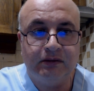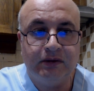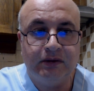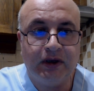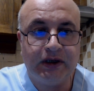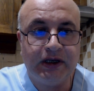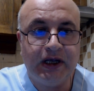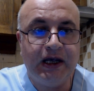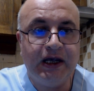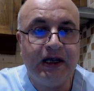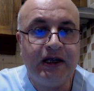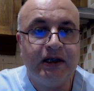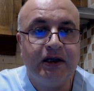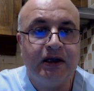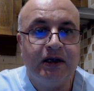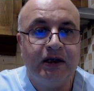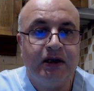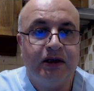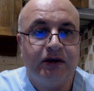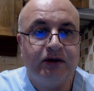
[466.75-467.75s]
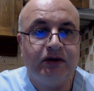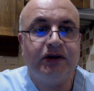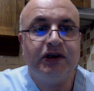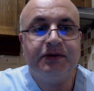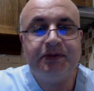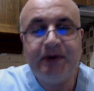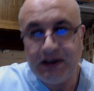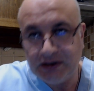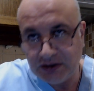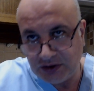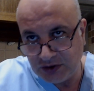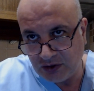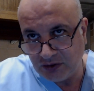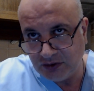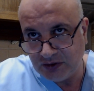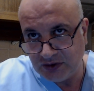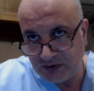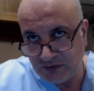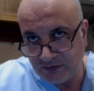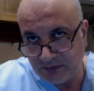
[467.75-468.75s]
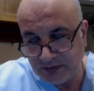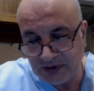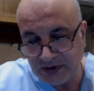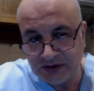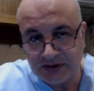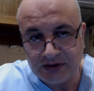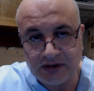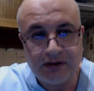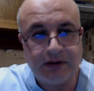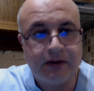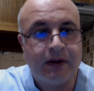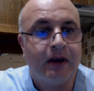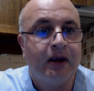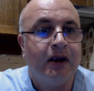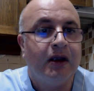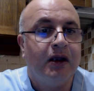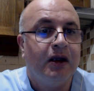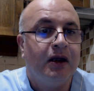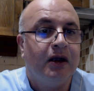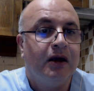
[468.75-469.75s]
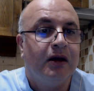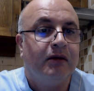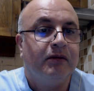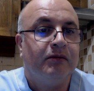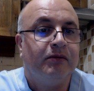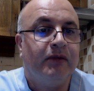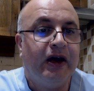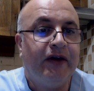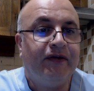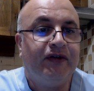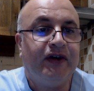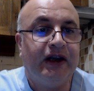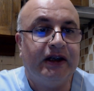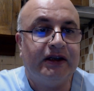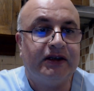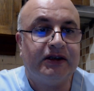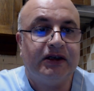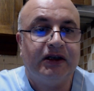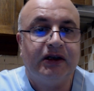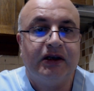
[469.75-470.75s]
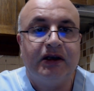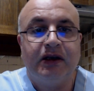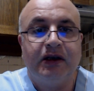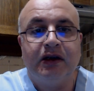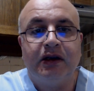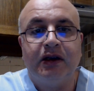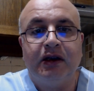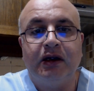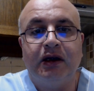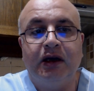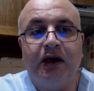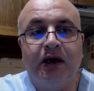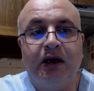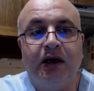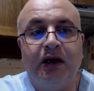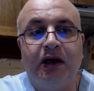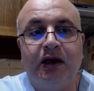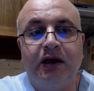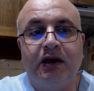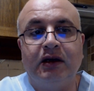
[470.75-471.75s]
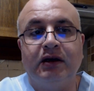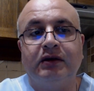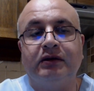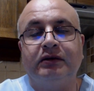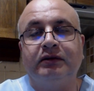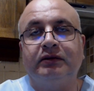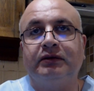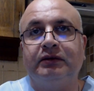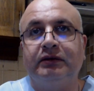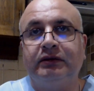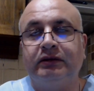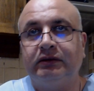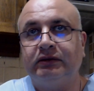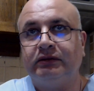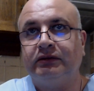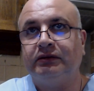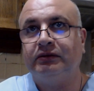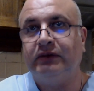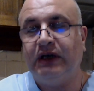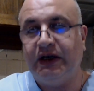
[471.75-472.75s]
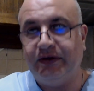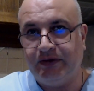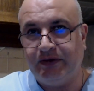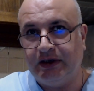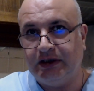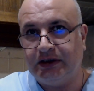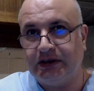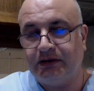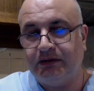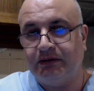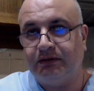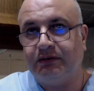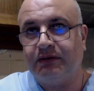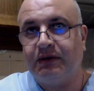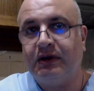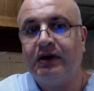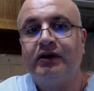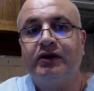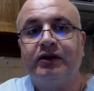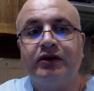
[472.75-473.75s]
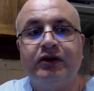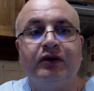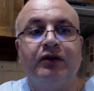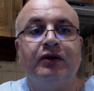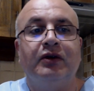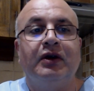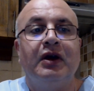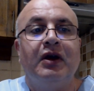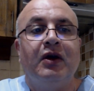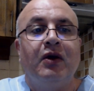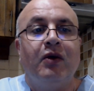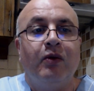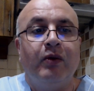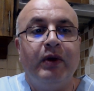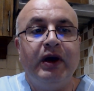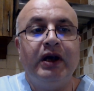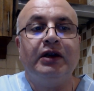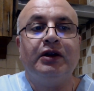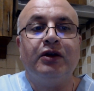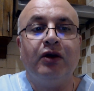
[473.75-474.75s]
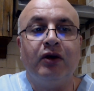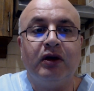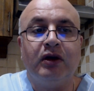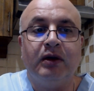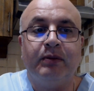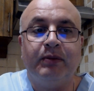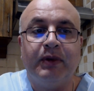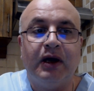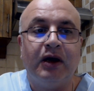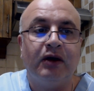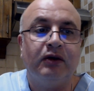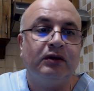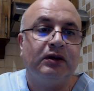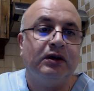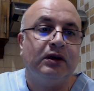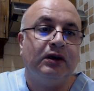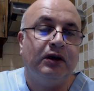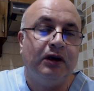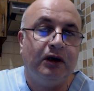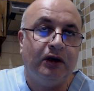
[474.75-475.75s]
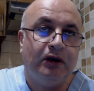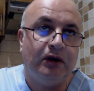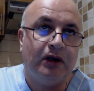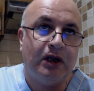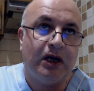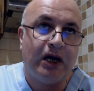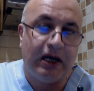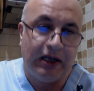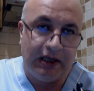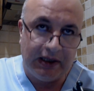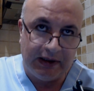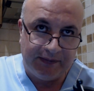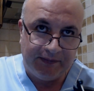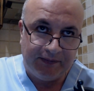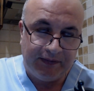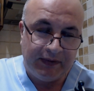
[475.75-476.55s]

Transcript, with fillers: Okay, so dyspnea is a shortness of breath my friends, uh, my friends, so we talk about nine.